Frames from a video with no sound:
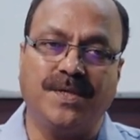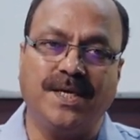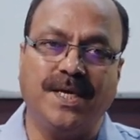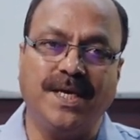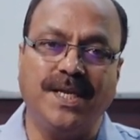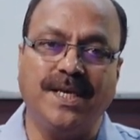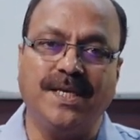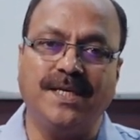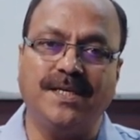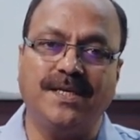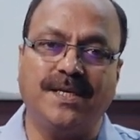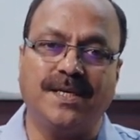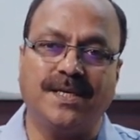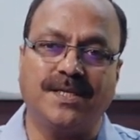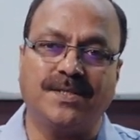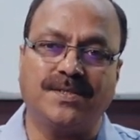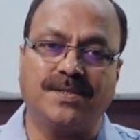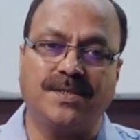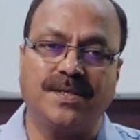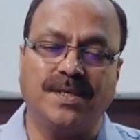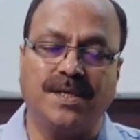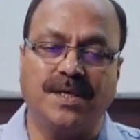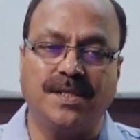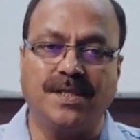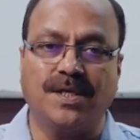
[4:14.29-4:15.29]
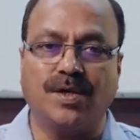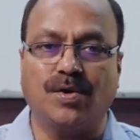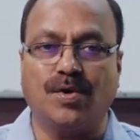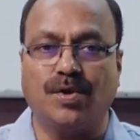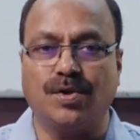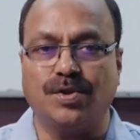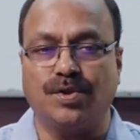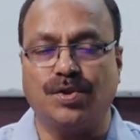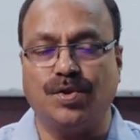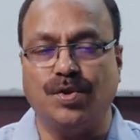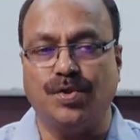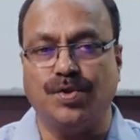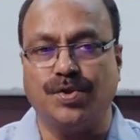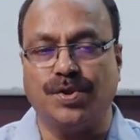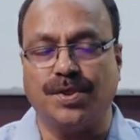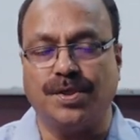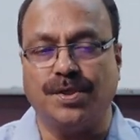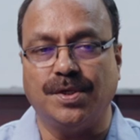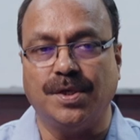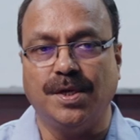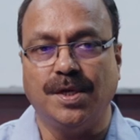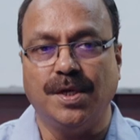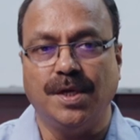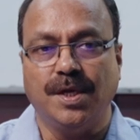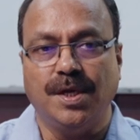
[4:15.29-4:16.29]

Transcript: keen interest in the constitution